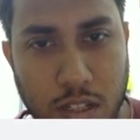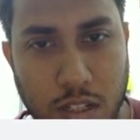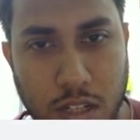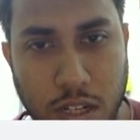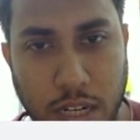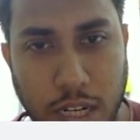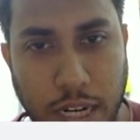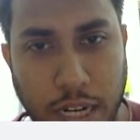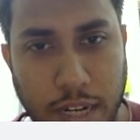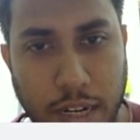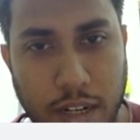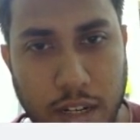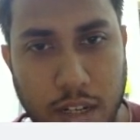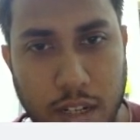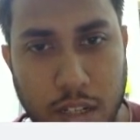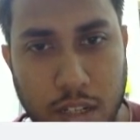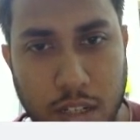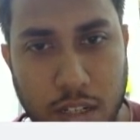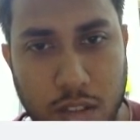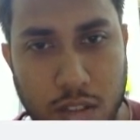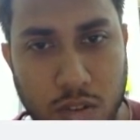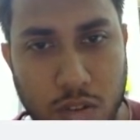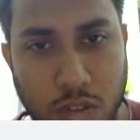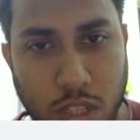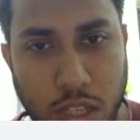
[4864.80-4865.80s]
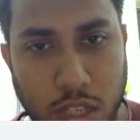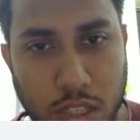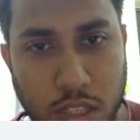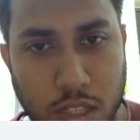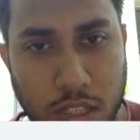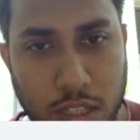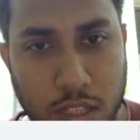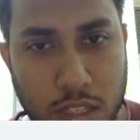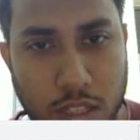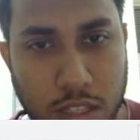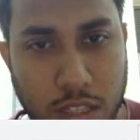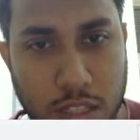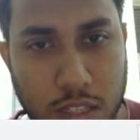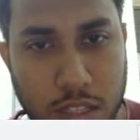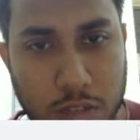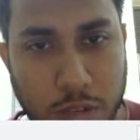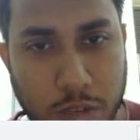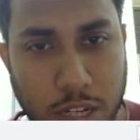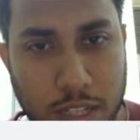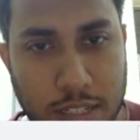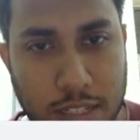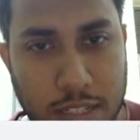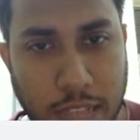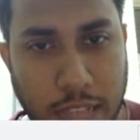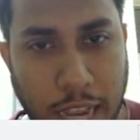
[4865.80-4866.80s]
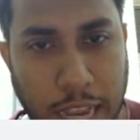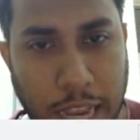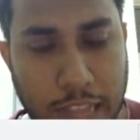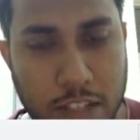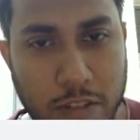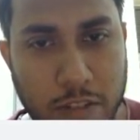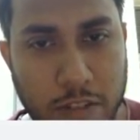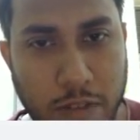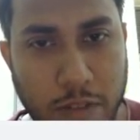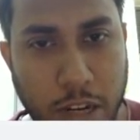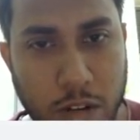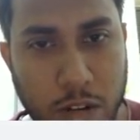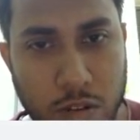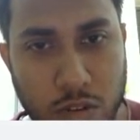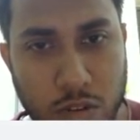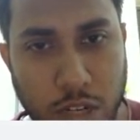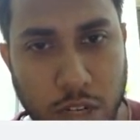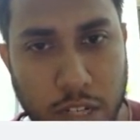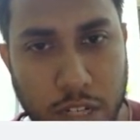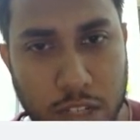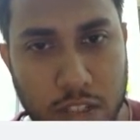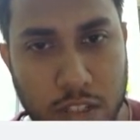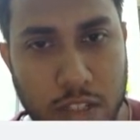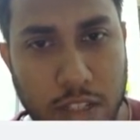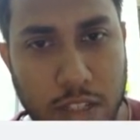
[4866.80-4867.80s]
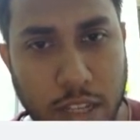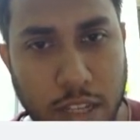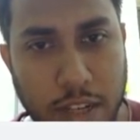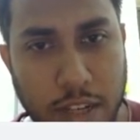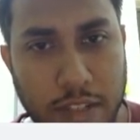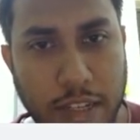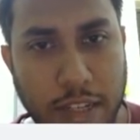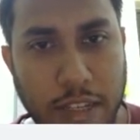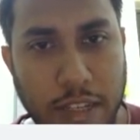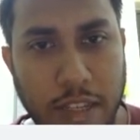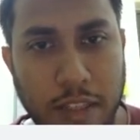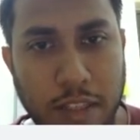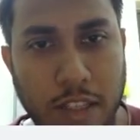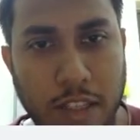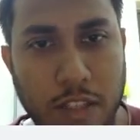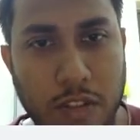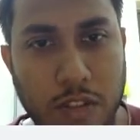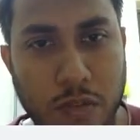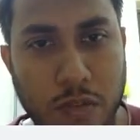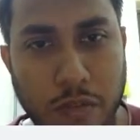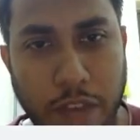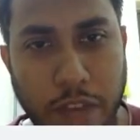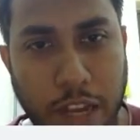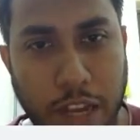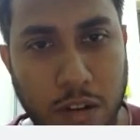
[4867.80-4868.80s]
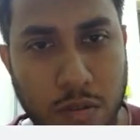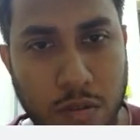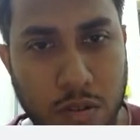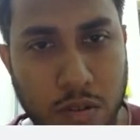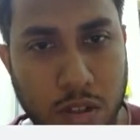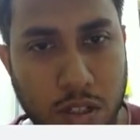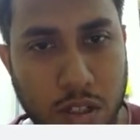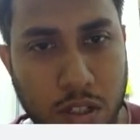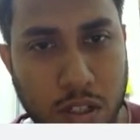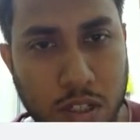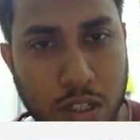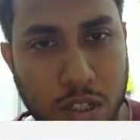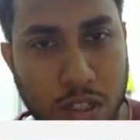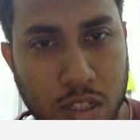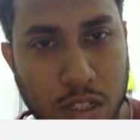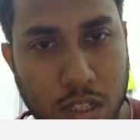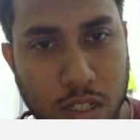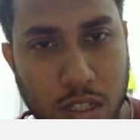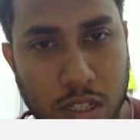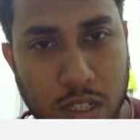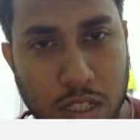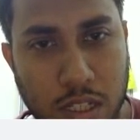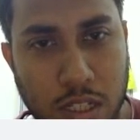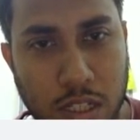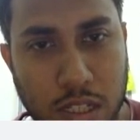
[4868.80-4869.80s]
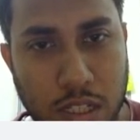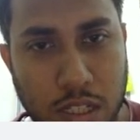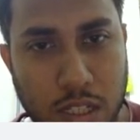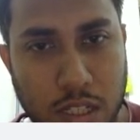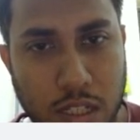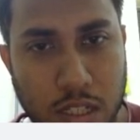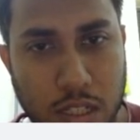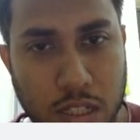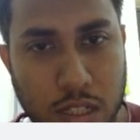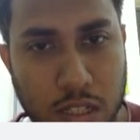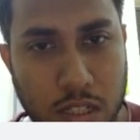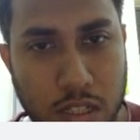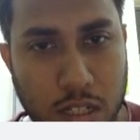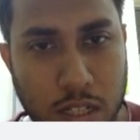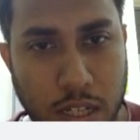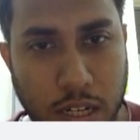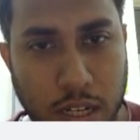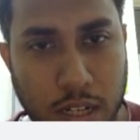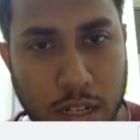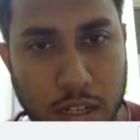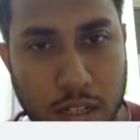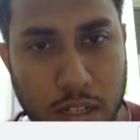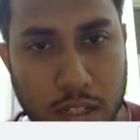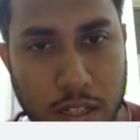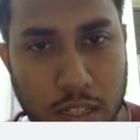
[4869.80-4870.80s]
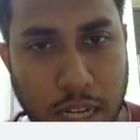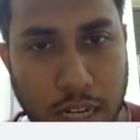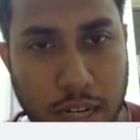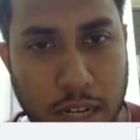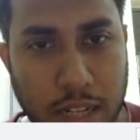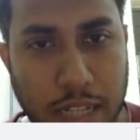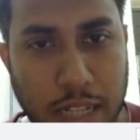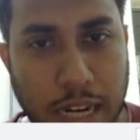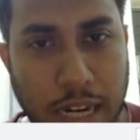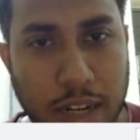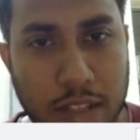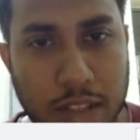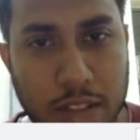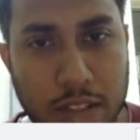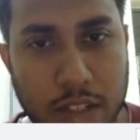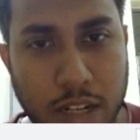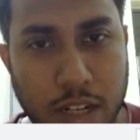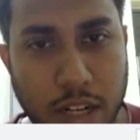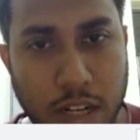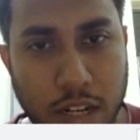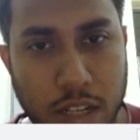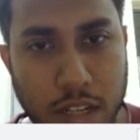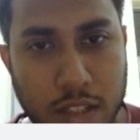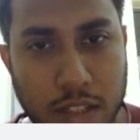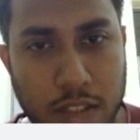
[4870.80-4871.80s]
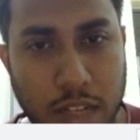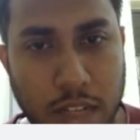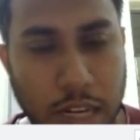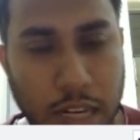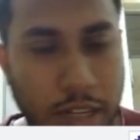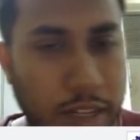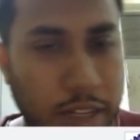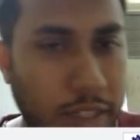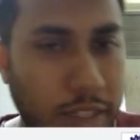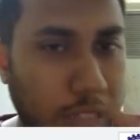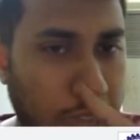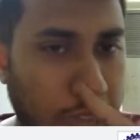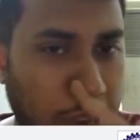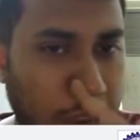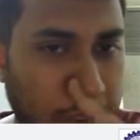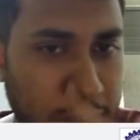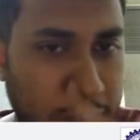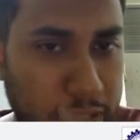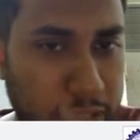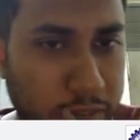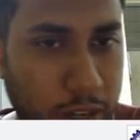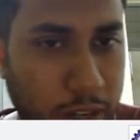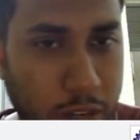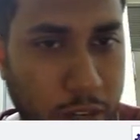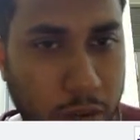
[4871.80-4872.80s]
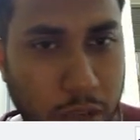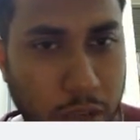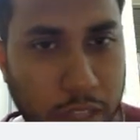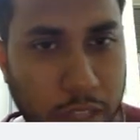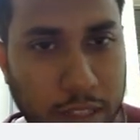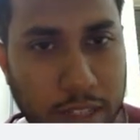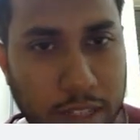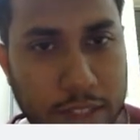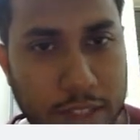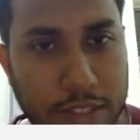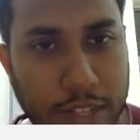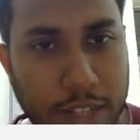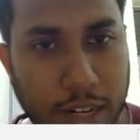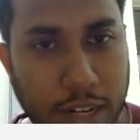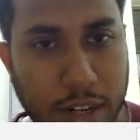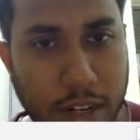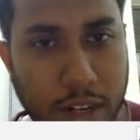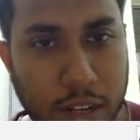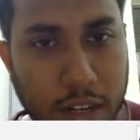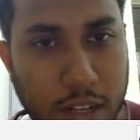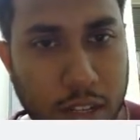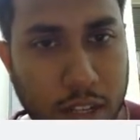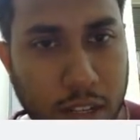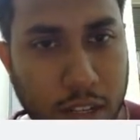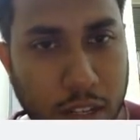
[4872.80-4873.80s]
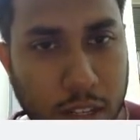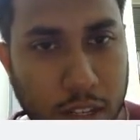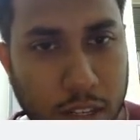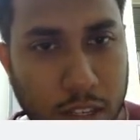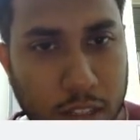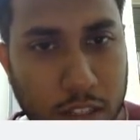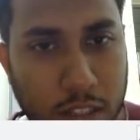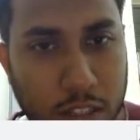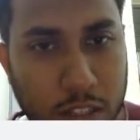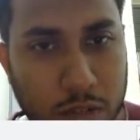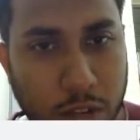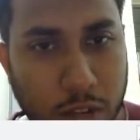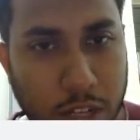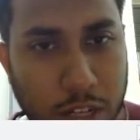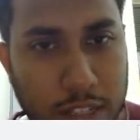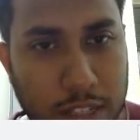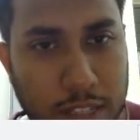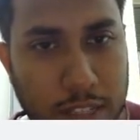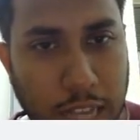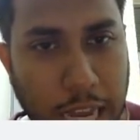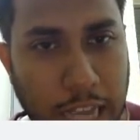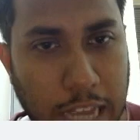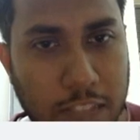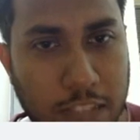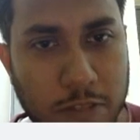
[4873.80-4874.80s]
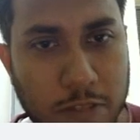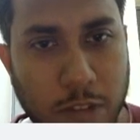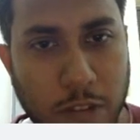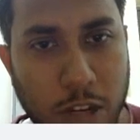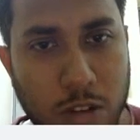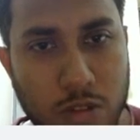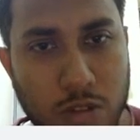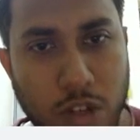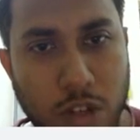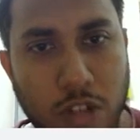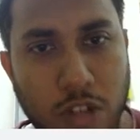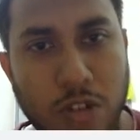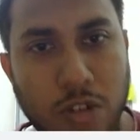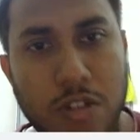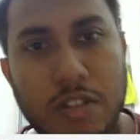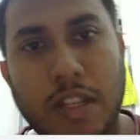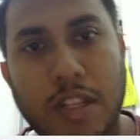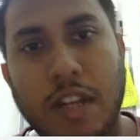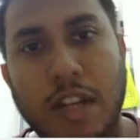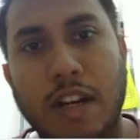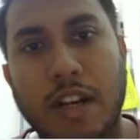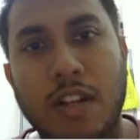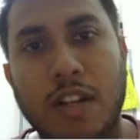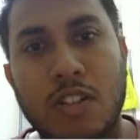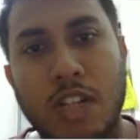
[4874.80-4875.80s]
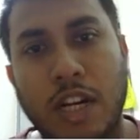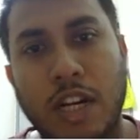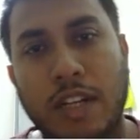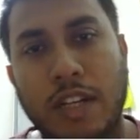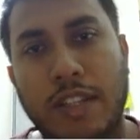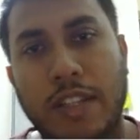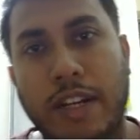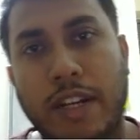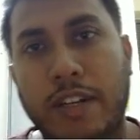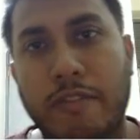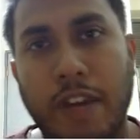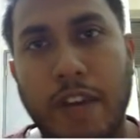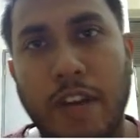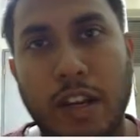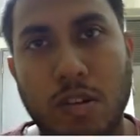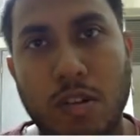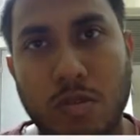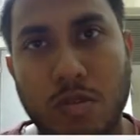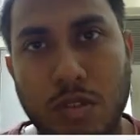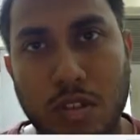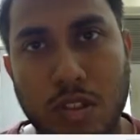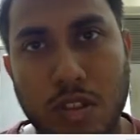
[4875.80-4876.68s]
right? So this one is the highest value. So it is taking this value, right? That is greedy, selecting the highest value. In this state, this one is the highest value. So it will state that value.